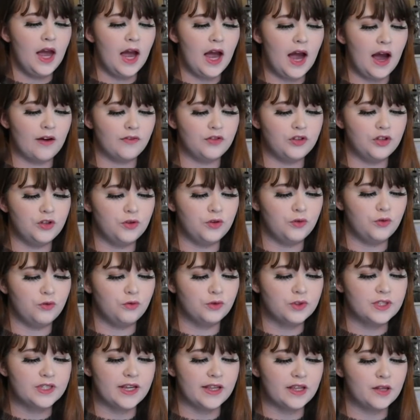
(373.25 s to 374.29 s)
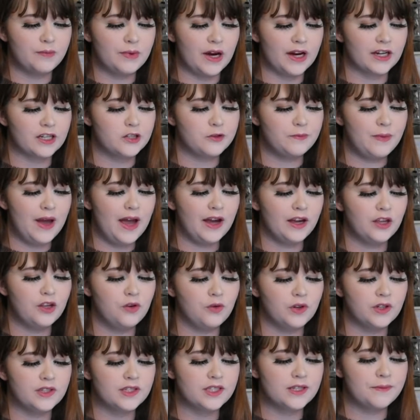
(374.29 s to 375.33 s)
After you send the package back, you
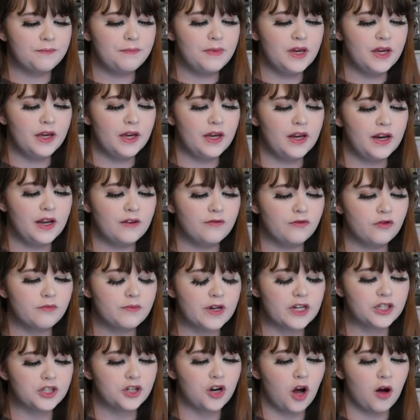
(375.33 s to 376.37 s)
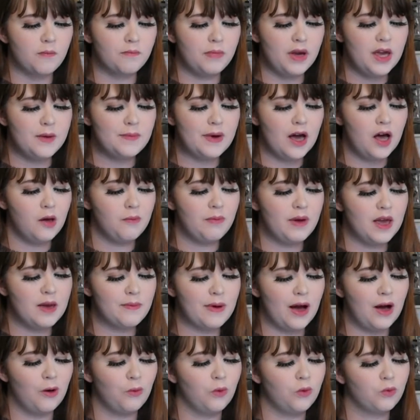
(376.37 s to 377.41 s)
can submit an information on PayPal.
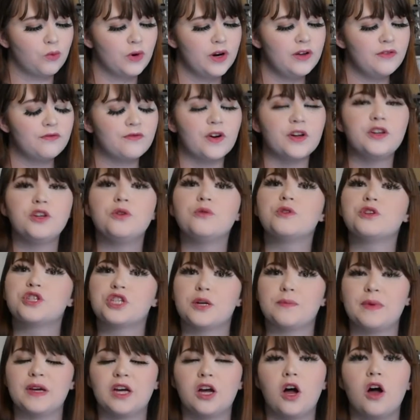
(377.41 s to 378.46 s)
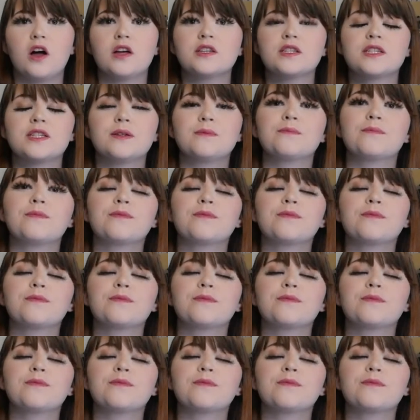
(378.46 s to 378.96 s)
PayPal will refund you the shipping cost."